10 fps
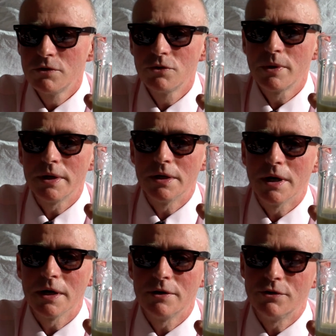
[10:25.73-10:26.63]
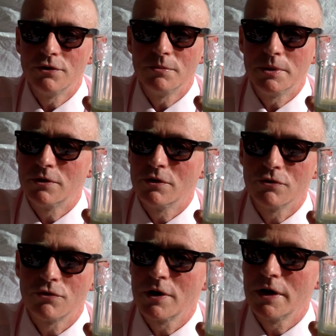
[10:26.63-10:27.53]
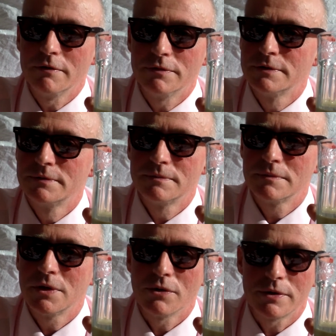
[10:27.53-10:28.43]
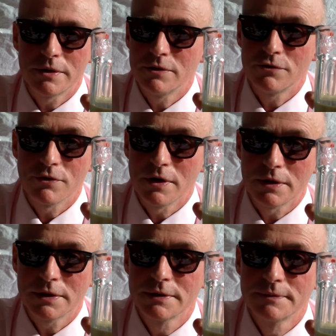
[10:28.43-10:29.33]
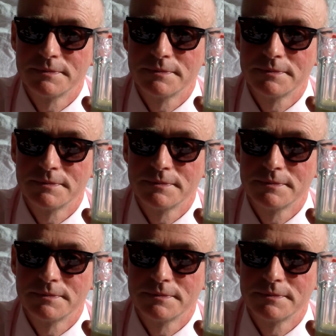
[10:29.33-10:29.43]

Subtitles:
do what you gotta do, but don't drive loaded or drunk,